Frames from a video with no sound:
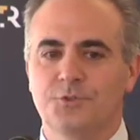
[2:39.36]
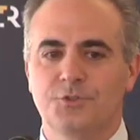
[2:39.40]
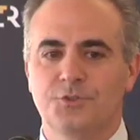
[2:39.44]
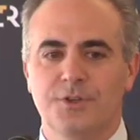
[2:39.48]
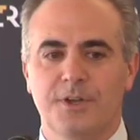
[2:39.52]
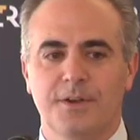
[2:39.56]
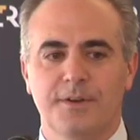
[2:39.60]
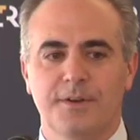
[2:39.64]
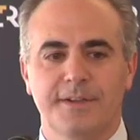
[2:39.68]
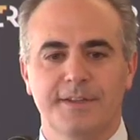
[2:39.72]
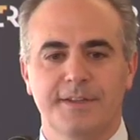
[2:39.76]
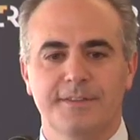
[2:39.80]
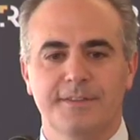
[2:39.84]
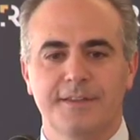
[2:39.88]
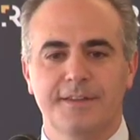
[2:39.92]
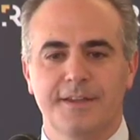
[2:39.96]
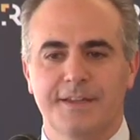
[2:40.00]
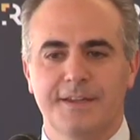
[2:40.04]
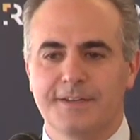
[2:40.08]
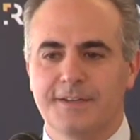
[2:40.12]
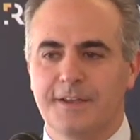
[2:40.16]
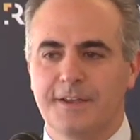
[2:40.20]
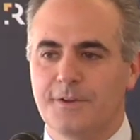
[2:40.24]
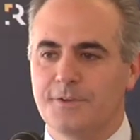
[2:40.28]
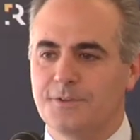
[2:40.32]
commercial
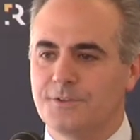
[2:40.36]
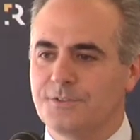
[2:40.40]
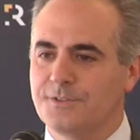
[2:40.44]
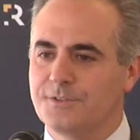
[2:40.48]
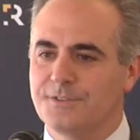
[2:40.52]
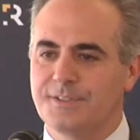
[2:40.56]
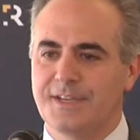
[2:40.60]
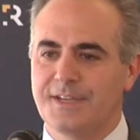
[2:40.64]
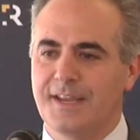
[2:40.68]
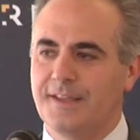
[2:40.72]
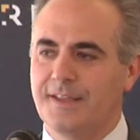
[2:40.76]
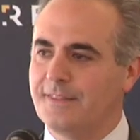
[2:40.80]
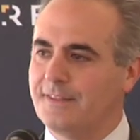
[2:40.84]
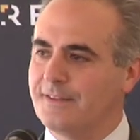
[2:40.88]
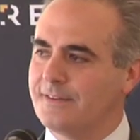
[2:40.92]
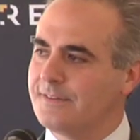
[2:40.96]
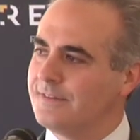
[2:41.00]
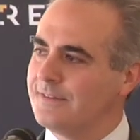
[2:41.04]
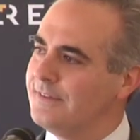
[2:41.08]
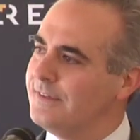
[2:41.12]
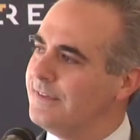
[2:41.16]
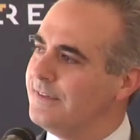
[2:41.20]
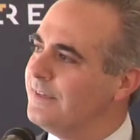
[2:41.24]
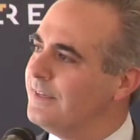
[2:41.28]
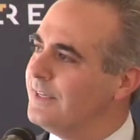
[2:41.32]
LNG
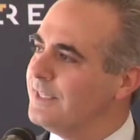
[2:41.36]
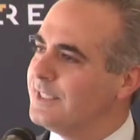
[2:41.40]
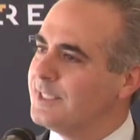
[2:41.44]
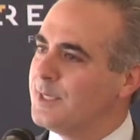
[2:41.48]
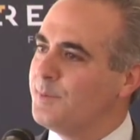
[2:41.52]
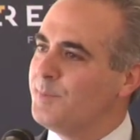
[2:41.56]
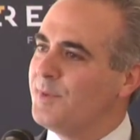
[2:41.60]
operation